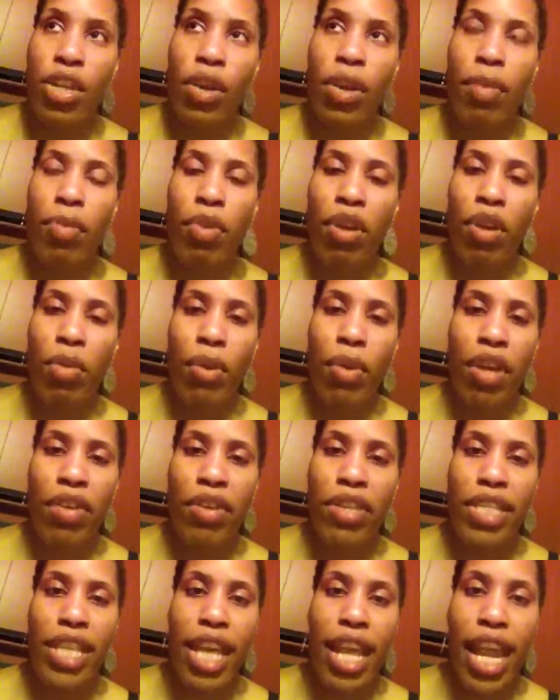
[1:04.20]
going pretty well
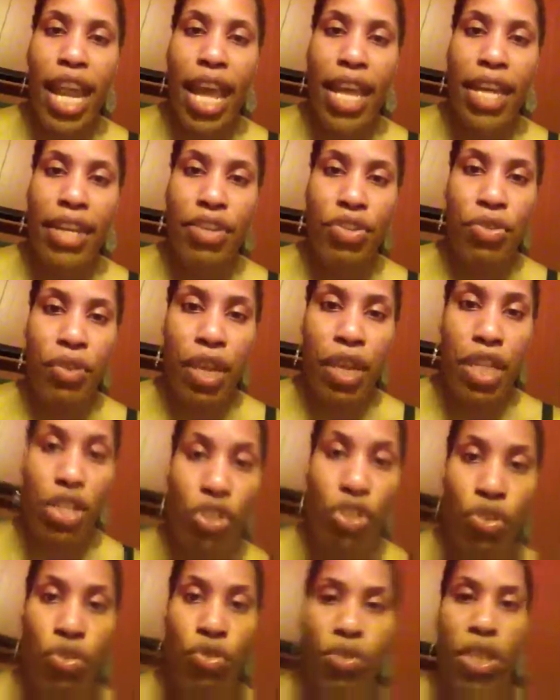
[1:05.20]
because I like drinking
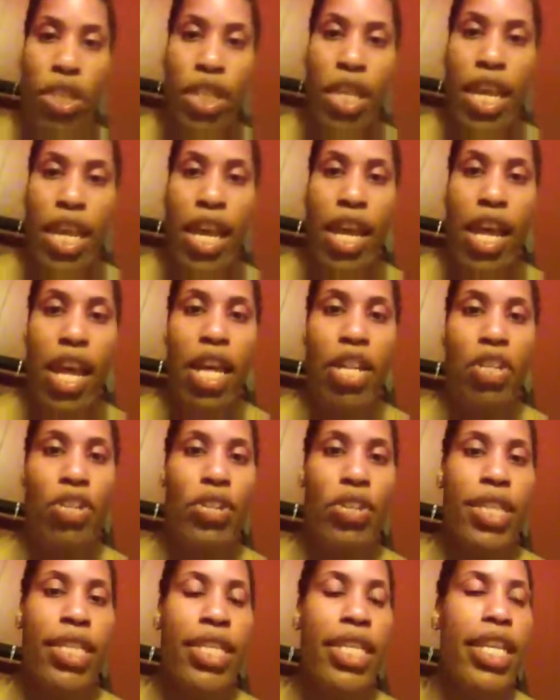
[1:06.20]
juice.
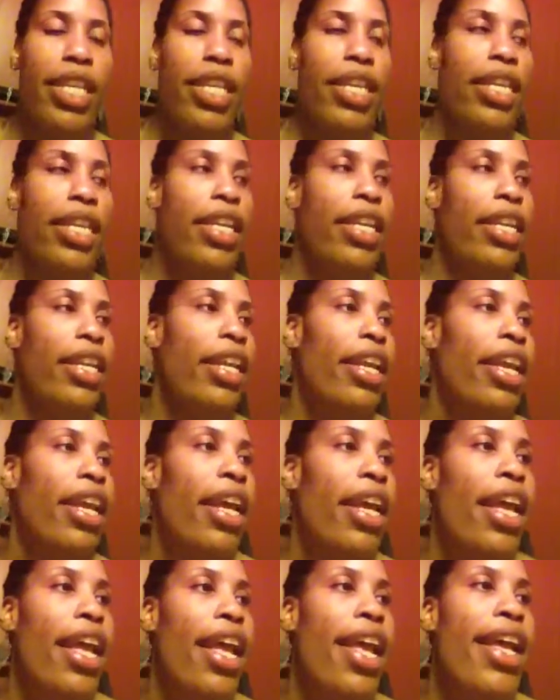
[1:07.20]
Juice is good,
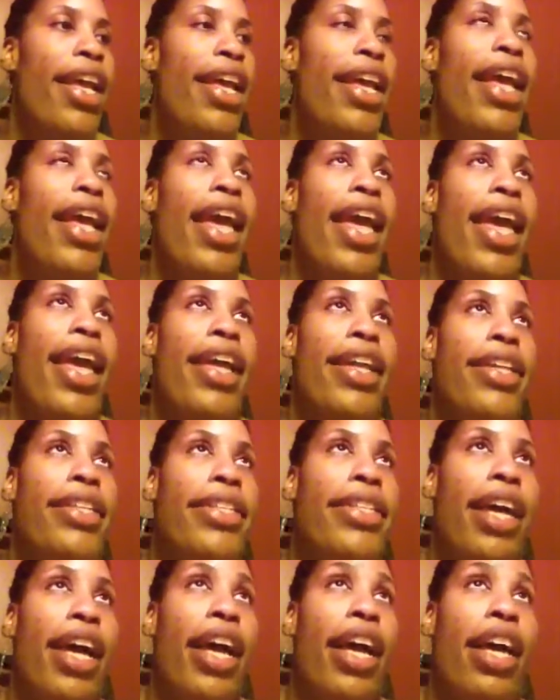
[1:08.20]

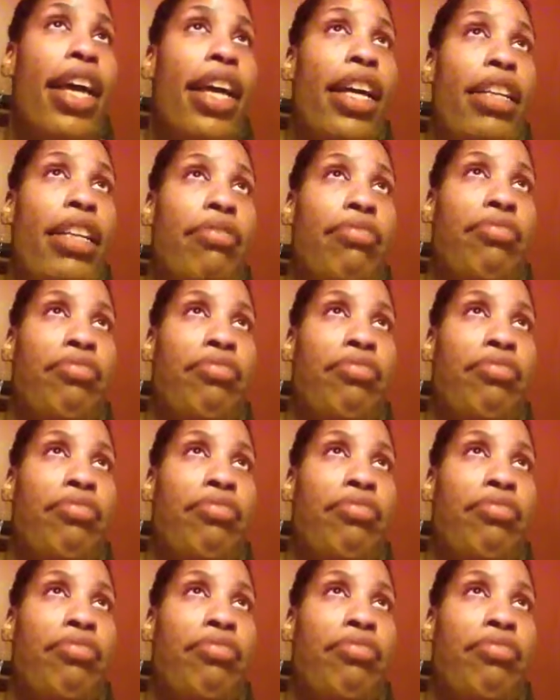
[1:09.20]
and I'm